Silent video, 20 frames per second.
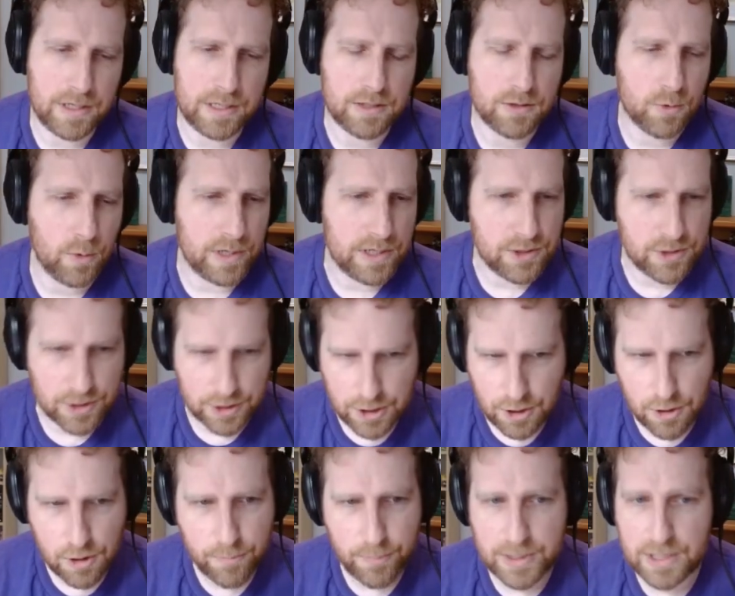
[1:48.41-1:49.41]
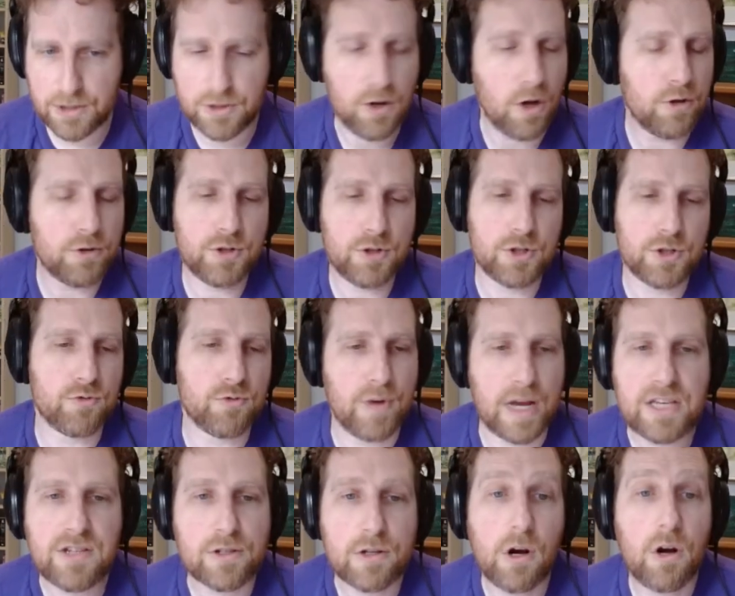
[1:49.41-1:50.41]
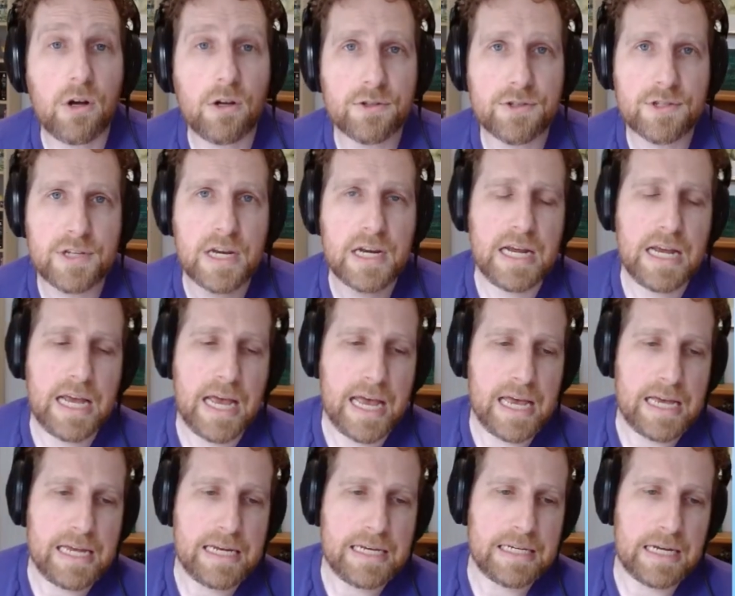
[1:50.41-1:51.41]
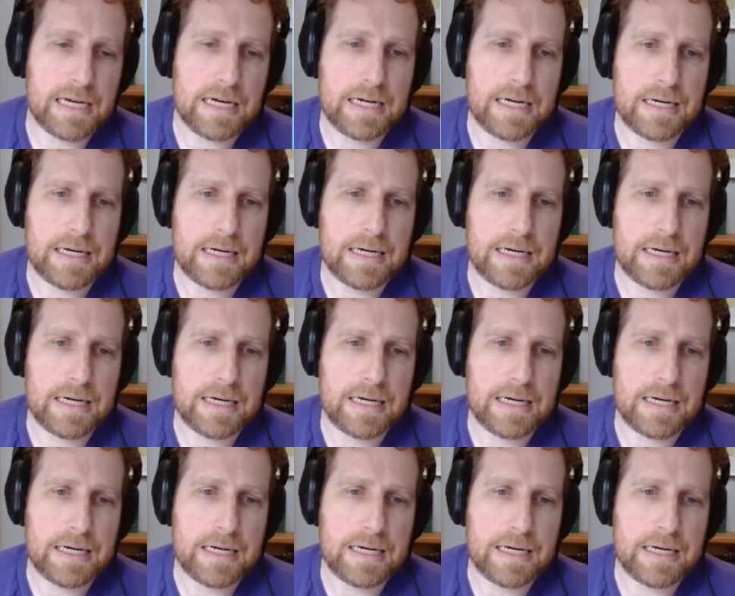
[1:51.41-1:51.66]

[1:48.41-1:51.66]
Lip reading: It's quite secure, but it's all just REST calls. And